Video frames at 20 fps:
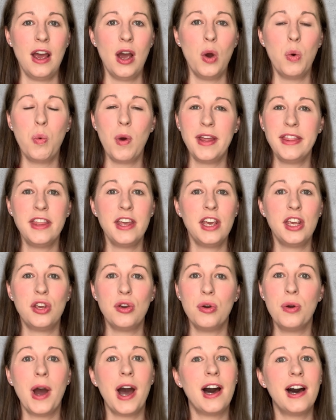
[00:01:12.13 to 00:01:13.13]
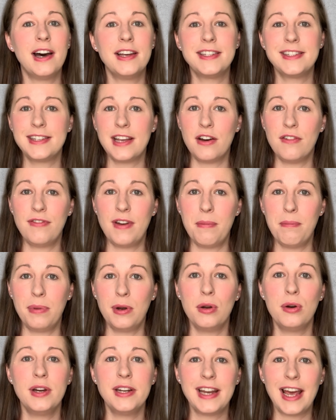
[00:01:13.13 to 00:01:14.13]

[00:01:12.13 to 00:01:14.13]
Whether you are self-employed